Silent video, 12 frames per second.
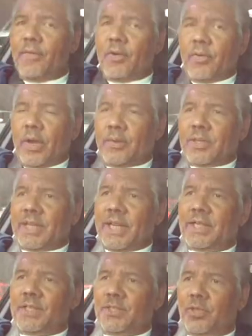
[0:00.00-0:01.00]
road
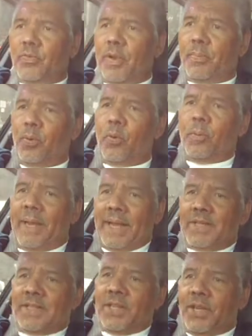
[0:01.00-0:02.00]
test to report
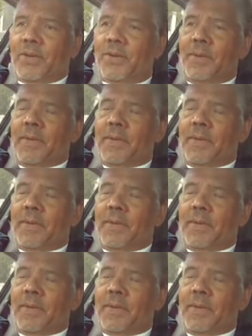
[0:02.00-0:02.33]
back to you,